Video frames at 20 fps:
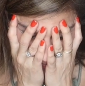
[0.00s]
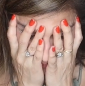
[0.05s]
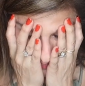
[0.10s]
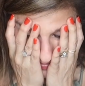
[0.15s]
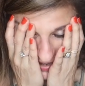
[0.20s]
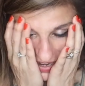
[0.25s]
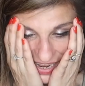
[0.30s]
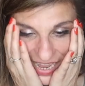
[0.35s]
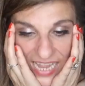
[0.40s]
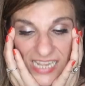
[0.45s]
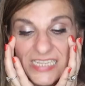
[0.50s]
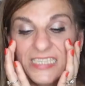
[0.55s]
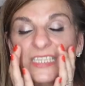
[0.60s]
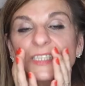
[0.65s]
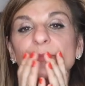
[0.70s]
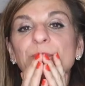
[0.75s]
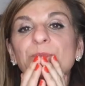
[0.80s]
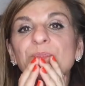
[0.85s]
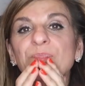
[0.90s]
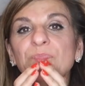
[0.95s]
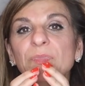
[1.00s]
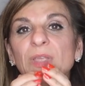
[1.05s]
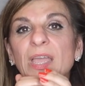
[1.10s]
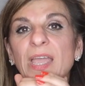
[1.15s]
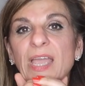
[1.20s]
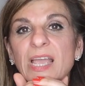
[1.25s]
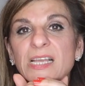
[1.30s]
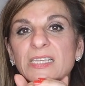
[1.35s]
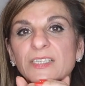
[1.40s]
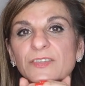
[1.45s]
But it
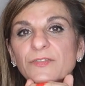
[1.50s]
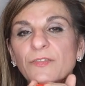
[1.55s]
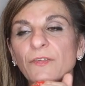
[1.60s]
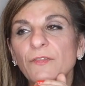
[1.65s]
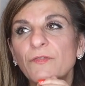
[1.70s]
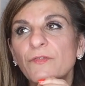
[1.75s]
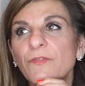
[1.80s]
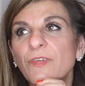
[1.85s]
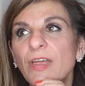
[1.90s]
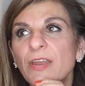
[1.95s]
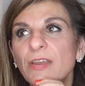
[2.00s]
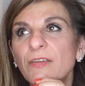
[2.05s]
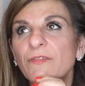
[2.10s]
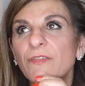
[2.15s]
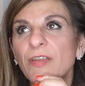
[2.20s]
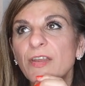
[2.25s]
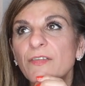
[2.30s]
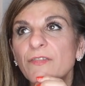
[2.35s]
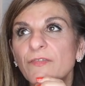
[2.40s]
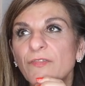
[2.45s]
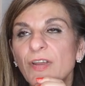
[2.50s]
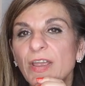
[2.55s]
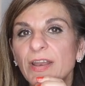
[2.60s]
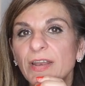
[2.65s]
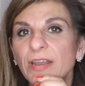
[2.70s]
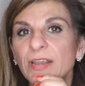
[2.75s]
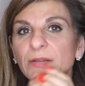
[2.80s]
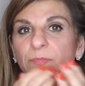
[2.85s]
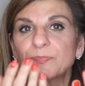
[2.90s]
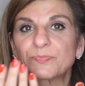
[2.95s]
is very, very
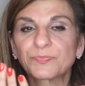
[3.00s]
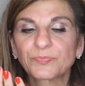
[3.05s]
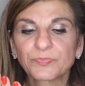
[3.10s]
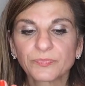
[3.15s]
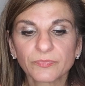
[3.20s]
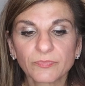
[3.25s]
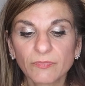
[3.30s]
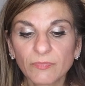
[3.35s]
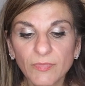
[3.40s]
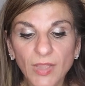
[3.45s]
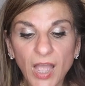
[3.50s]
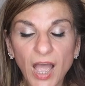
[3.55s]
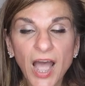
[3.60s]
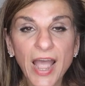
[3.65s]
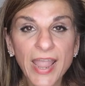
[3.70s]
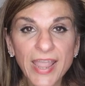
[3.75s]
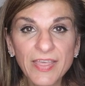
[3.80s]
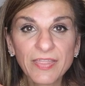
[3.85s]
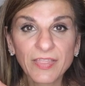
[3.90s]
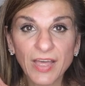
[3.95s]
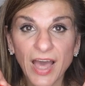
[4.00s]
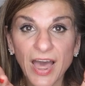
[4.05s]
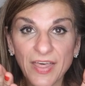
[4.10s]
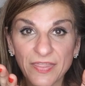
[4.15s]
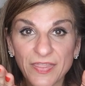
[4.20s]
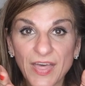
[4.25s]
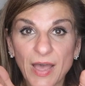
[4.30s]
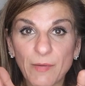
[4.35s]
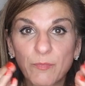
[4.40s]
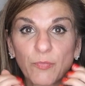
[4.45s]
frightening. I, at
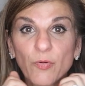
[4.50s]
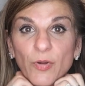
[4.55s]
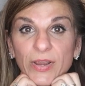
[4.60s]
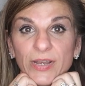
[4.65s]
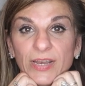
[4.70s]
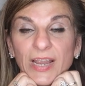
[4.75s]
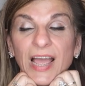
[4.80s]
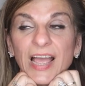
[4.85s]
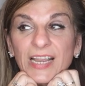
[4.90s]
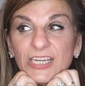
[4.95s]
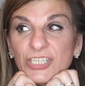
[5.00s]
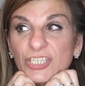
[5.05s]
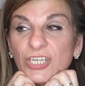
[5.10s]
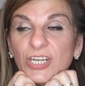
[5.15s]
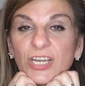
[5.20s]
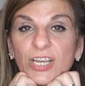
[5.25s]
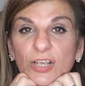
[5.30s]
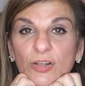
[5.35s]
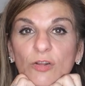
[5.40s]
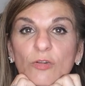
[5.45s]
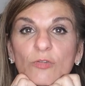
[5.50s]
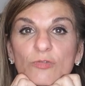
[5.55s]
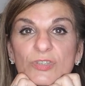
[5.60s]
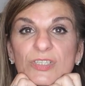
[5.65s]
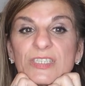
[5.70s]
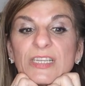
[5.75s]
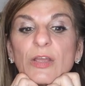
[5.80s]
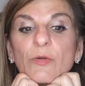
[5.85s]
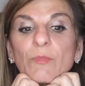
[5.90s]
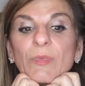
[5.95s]
that point, actually
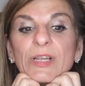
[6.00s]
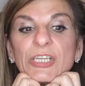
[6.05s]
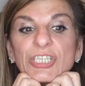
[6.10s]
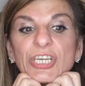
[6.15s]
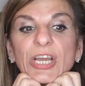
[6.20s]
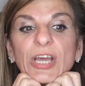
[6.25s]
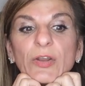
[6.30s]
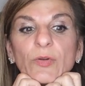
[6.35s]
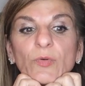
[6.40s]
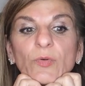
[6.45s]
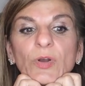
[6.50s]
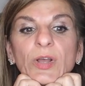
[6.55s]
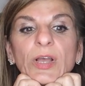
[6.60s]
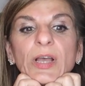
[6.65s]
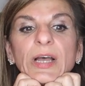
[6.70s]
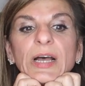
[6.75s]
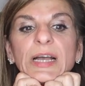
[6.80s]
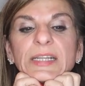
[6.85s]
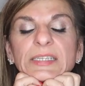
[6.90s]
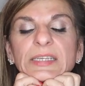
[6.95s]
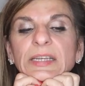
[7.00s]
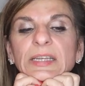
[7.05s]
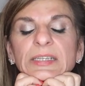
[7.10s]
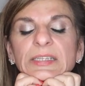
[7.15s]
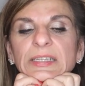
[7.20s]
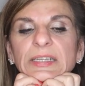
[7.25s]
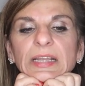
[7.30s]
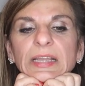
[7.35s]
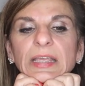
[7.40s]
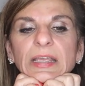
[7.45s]
closed down my channel. I didn't
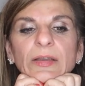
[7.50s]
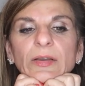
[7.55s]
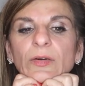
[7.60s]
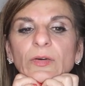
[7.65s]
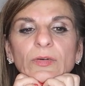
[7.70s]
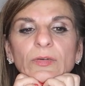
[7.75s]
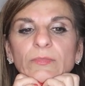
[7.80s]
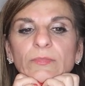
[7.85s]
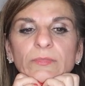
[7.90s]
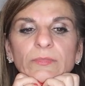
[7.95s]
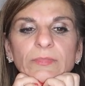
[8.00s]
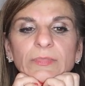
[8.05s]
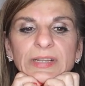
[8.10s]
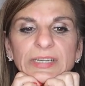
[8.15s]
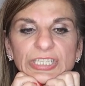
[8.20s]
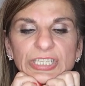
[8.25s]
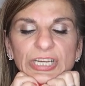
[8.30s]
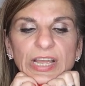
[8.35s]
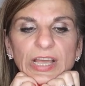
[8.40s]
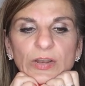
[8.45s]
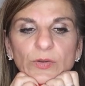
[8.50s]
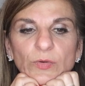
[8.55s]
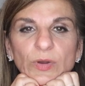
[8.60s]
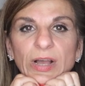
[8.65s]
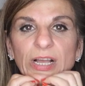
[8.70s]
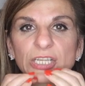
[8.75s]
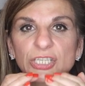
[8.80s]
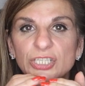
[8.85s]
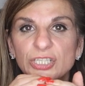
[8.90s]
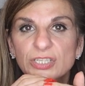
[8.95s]
delete my channel.
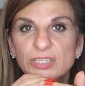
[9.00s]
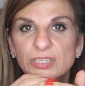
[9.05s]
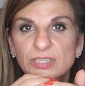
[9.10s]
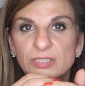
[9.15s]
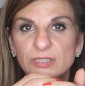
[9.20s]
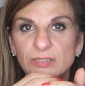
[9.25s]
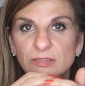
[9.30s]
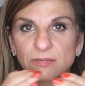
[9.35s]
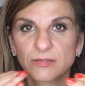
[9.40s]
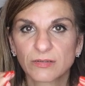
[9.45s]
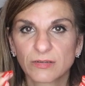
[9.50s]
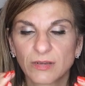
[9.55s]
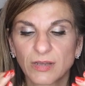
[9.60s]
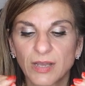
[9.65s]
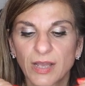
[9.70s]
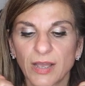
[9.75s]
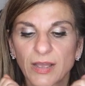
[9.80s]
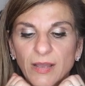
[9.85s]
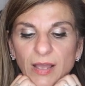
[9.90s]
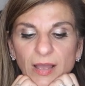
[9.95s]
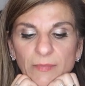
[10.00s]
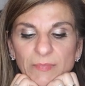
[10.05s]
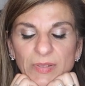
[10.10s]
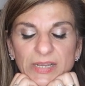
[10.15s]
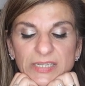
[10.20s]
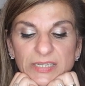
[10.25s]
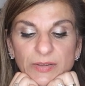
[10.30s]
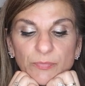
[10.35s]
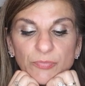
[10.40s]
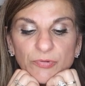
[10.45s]
I
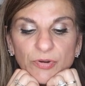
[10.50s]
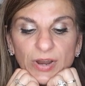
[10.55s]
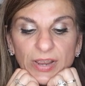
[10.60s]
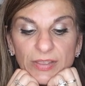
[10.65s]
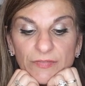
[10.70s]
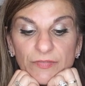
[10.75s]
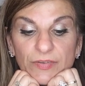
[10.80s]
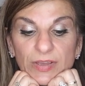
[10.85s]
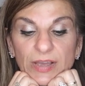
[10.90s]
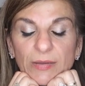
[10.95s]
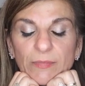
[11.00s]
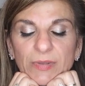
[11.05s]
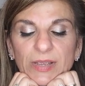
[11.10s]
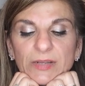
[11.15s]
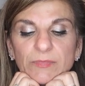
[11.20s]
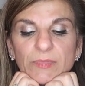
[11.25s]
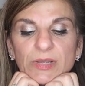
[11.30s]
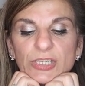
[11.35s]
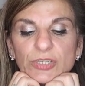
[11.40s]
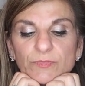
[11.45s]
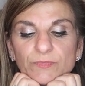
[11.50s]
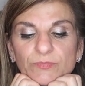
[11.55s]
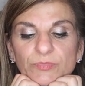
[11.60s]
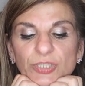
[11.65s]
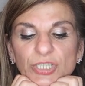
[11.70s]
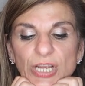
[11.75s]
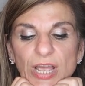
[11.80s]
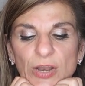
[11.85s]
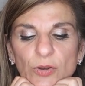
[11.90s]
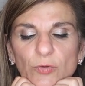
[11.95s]
made it private. I made my
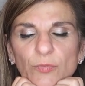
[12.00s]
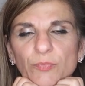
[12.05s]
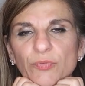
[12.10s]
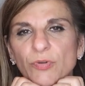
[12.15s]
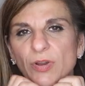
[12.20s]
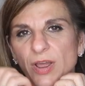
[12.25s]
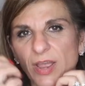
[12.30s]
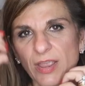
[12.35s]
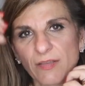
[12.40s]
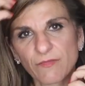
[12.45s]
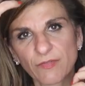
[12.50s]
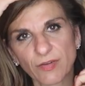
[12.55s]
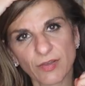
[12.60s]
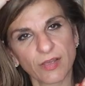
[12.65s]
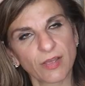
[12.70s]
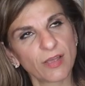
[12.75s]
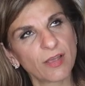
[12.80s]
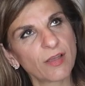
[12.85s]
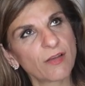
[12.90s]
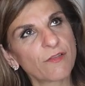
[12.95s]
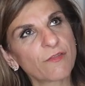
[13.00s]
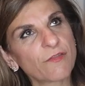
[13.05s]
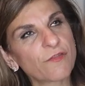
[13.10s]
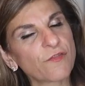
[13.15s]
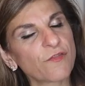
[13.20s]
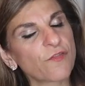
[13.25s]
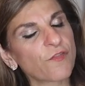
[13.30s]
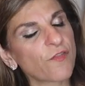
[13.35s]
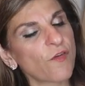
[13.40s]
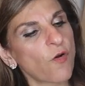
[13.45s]
channel private
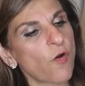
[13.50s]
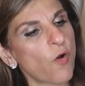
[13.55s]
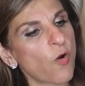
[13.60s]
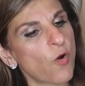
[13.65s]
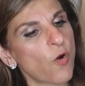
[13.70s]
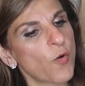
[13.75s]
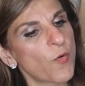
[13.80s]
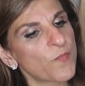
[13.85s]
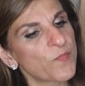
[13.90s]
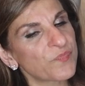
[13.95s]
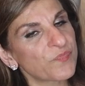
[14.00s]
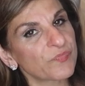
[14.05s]
for